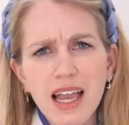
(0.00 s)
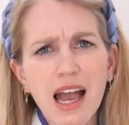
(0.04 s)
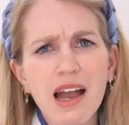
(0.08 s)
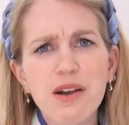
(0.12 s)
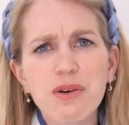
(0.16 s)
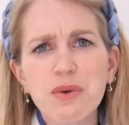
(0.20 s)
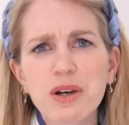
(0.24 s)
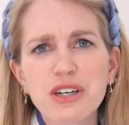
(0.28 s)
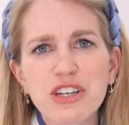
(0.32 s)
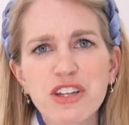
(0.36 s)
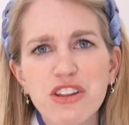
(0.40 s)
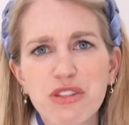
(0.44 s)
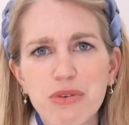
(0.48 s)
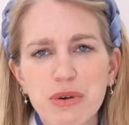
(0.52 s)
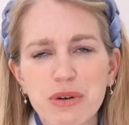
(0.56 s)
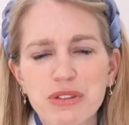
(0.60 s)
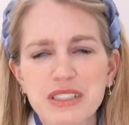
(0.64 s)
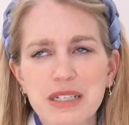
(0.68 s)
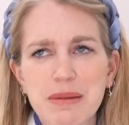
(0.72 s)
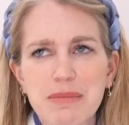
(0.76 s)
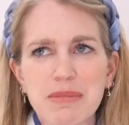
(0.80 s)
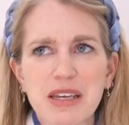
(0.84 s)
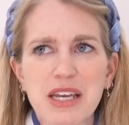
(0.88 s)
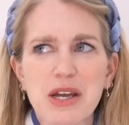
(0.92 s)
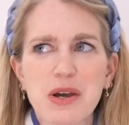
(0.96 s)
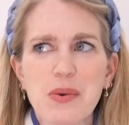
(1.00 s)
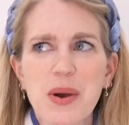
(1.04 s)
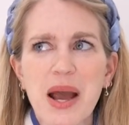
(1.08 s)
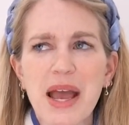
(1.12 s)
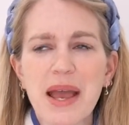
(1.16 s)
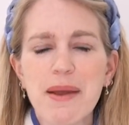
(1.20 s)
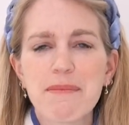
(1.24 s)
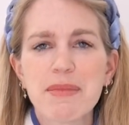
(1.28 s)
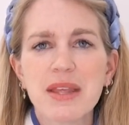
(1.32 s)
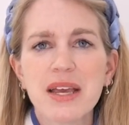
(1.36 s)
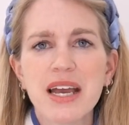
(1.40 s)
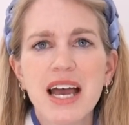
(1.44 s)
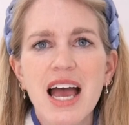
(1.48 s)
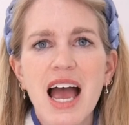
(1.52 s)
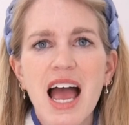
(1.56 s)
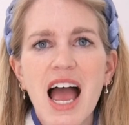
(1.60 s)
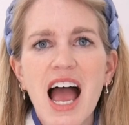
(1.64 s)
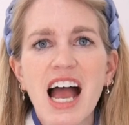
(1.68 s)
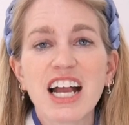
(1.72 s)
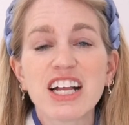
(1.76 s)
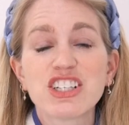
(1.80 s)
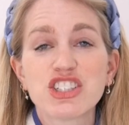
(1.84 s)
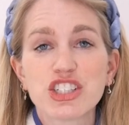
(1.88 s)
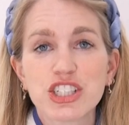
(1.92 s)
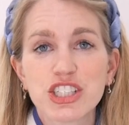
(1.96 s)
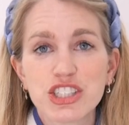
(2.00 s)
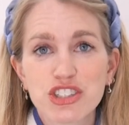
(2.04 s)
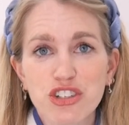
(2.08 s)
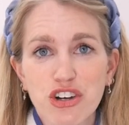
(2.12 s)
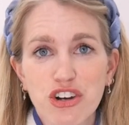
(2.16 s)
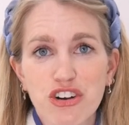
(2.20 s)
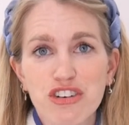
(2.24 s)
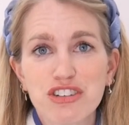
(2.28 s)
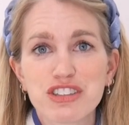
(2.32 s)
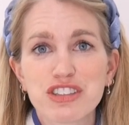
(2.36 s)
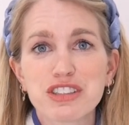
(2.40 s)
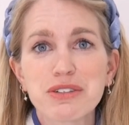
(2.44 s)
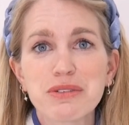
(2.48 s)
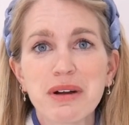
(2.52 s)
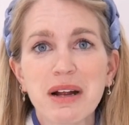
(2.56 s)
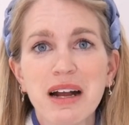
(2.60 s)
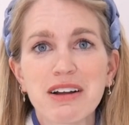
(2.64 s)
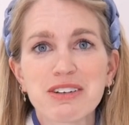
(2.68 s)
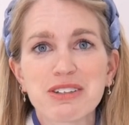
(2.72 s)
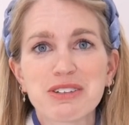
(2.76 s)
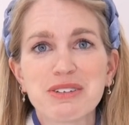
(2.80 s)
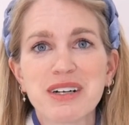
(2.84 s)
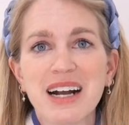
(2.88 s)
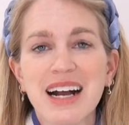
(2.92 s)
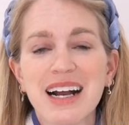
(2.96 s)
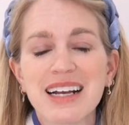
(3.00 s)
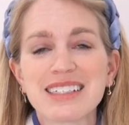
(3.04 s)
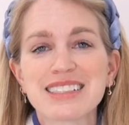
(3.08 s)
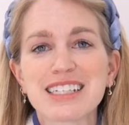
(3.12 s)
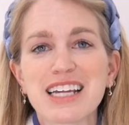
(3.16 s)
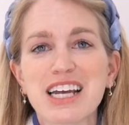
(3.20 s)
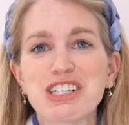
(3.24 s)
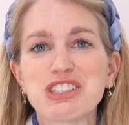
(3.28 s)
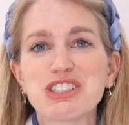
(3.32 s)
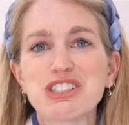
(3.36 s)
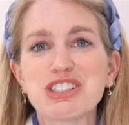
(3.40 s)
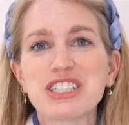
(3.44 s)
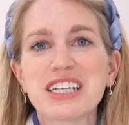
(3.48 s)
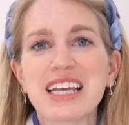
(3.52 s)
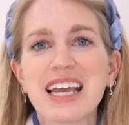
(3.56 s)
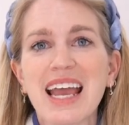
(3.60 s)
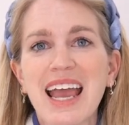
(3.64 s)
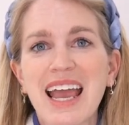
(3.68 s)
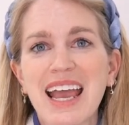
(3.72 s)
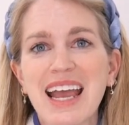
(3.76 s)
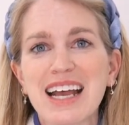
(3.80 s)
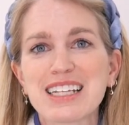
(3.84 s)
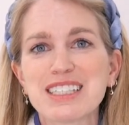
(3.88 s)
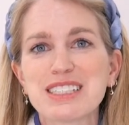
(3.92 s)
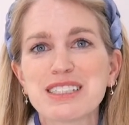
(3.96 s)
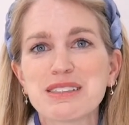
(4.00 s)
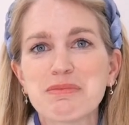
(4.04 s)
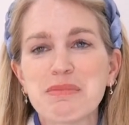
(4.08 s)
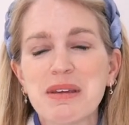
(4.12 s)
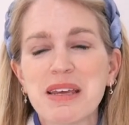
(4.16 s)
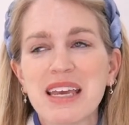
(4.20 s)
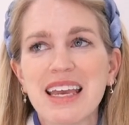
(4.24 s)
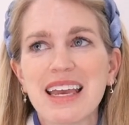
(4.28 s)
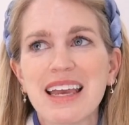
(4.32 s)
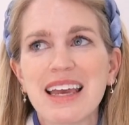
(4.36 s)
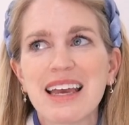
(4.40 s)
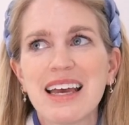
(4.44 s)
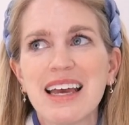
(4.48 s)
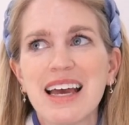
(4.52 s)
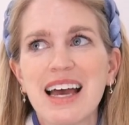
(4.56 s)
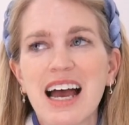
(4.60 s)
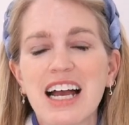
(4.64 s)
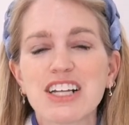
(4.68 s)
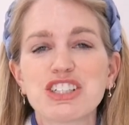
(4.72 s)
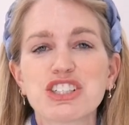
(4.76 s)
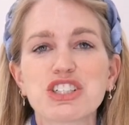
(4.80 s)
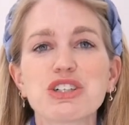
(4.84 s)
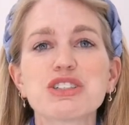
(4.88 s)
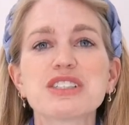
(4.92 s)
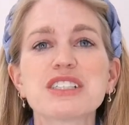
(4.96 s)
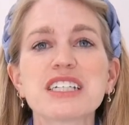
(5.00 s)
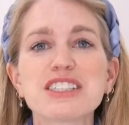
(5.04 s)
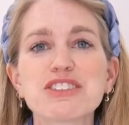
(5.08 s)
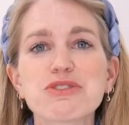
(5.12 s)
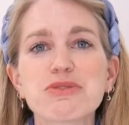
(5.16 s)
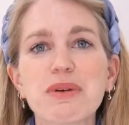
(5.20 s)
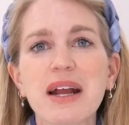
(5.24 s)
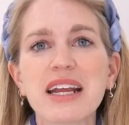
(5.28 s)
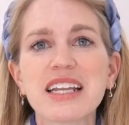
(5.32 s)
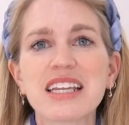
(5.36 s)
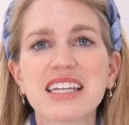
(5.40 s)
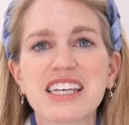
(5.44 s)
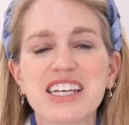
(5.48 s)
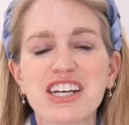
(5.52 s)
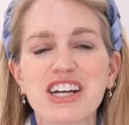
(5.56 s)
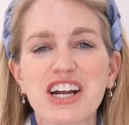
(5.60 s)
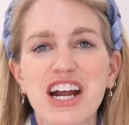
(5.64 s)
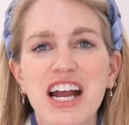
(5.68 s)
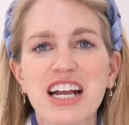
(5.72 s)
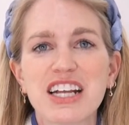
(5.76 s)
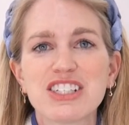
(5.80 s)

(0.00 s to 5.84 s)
I wanted to throw something away. And she turns around, you guys, and she hands me, and she goes, It's right here.